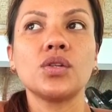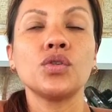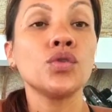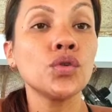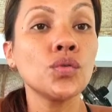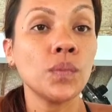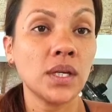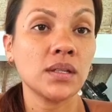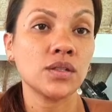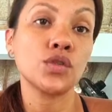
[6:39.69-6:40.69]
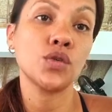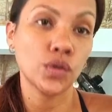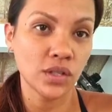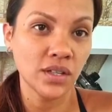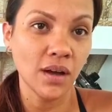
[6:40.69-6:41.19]
you mean to
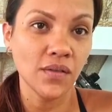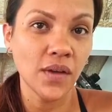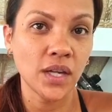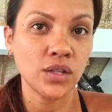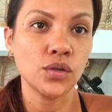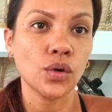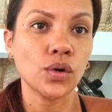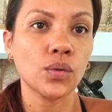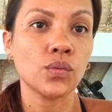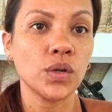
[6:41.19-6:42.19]
yourself and your